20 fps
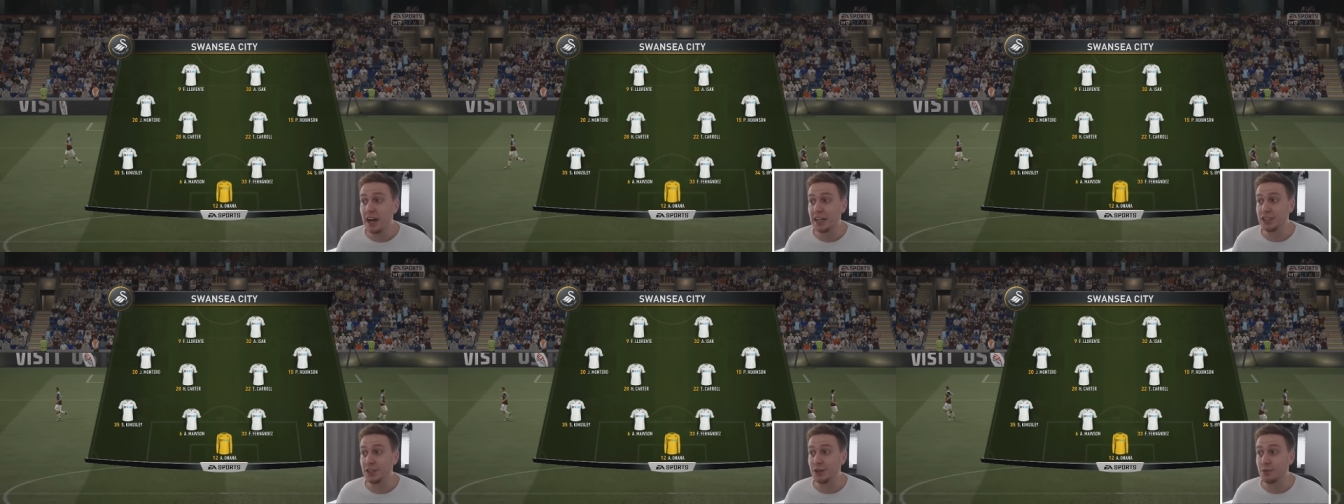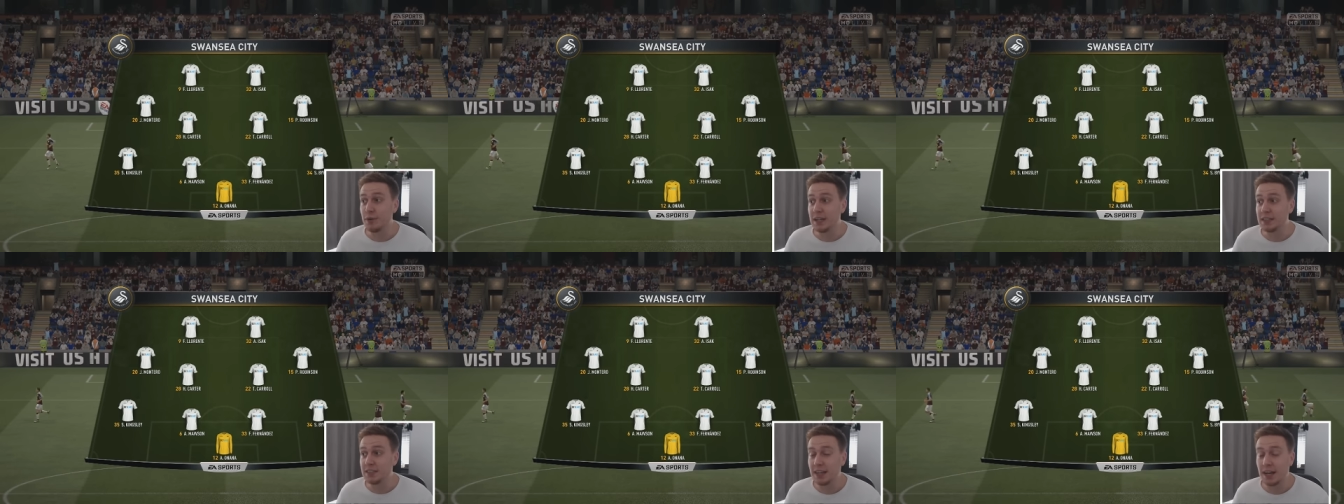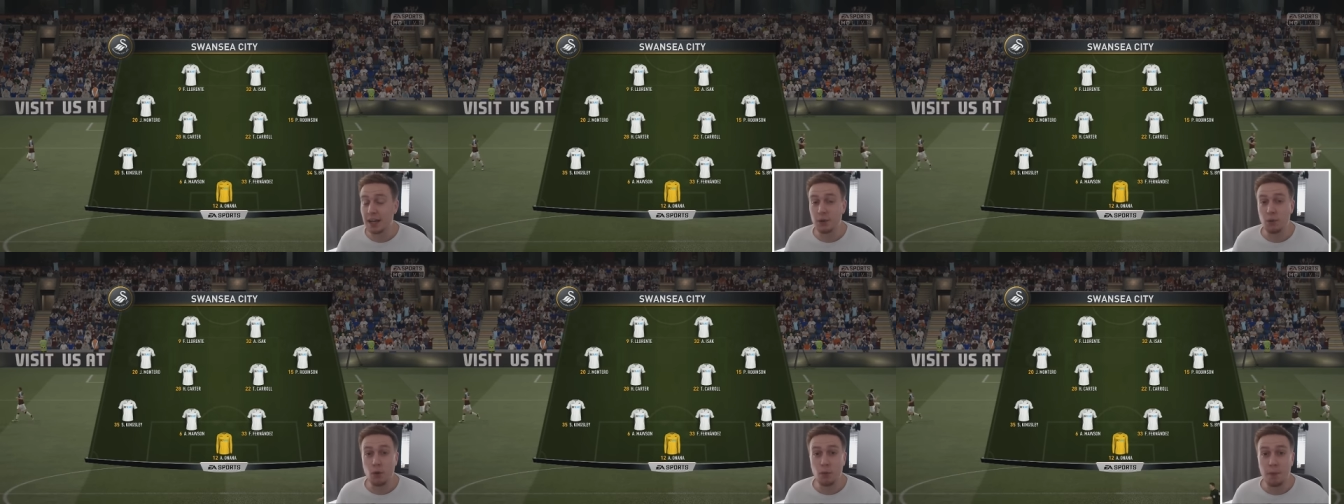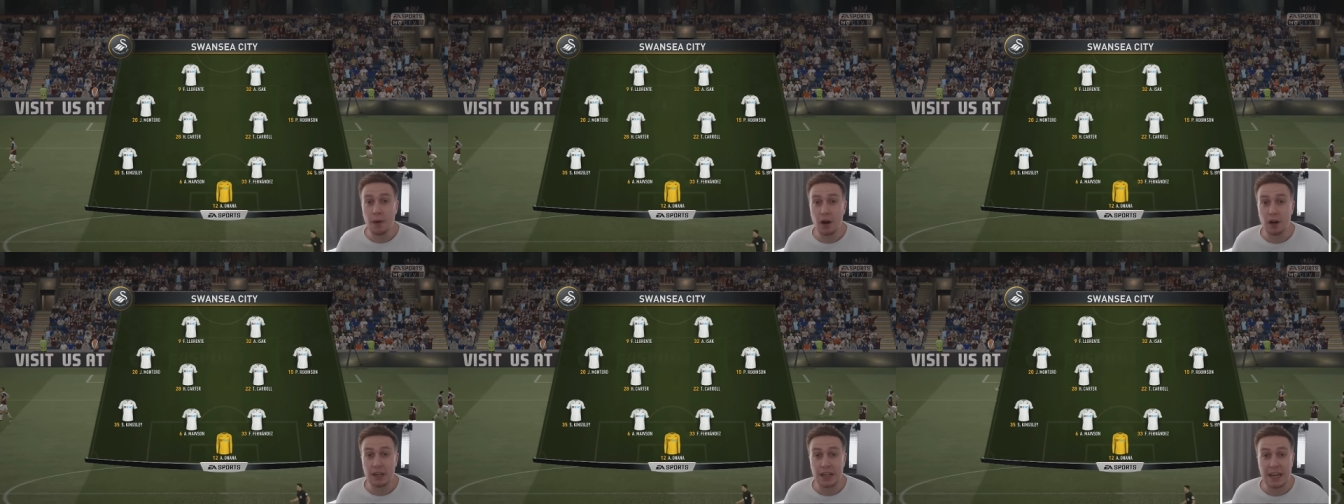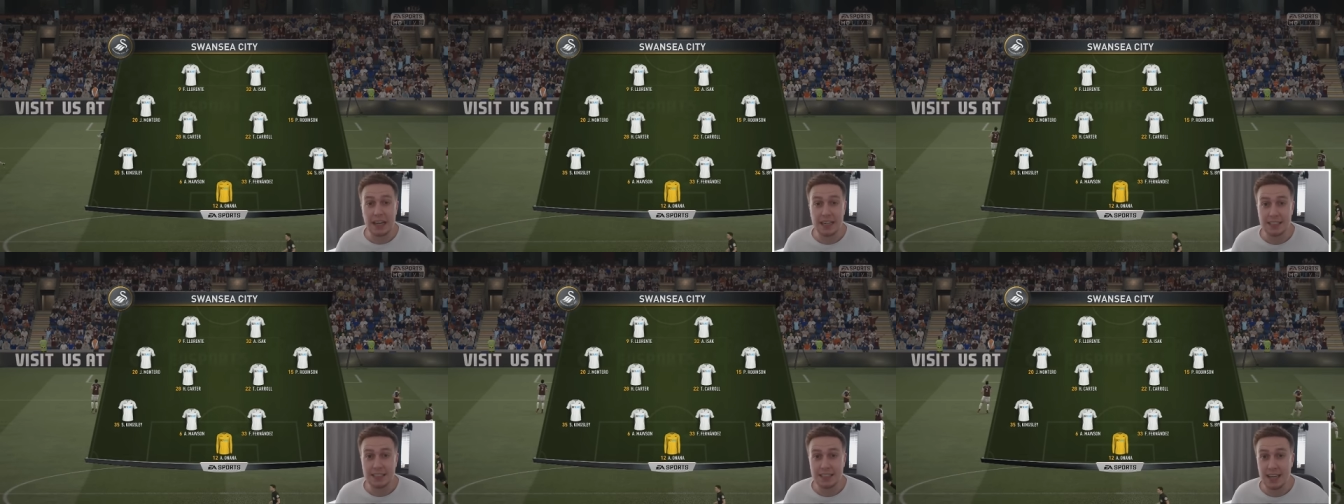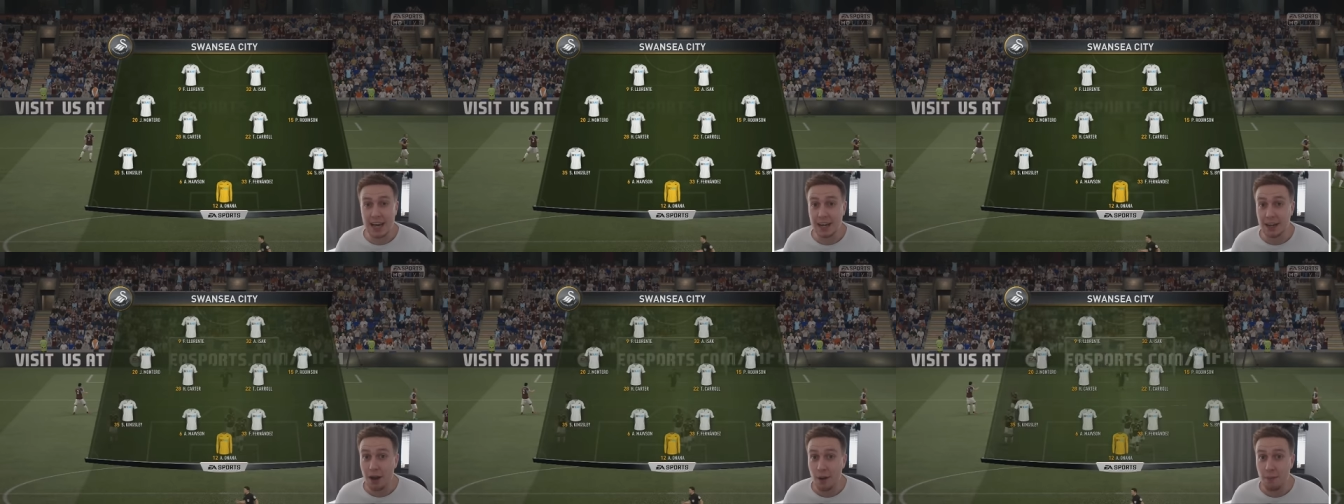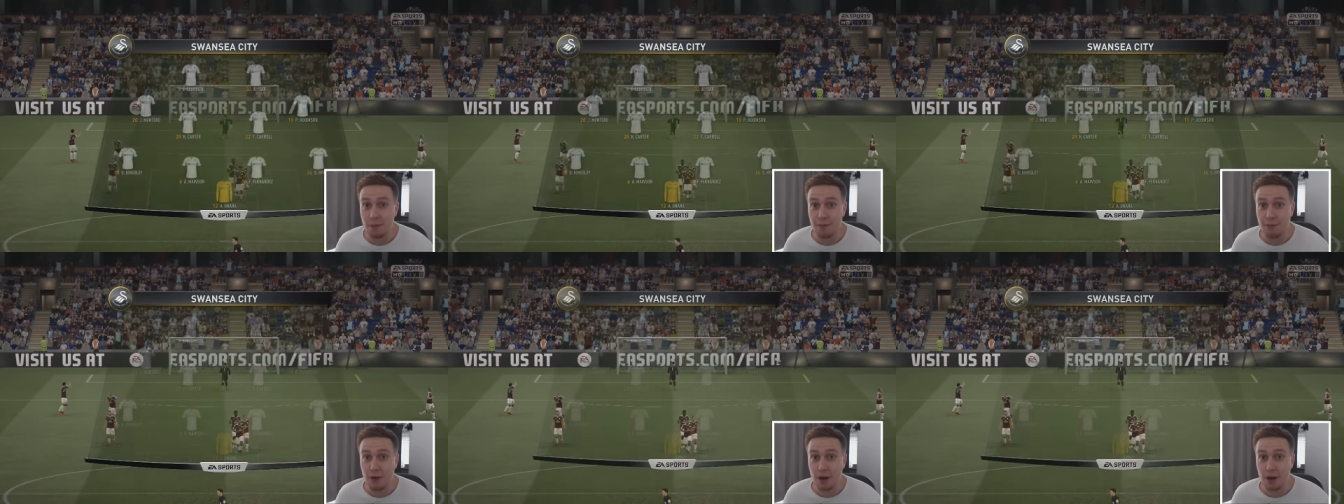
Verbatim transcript: and Llorente will partner Isak up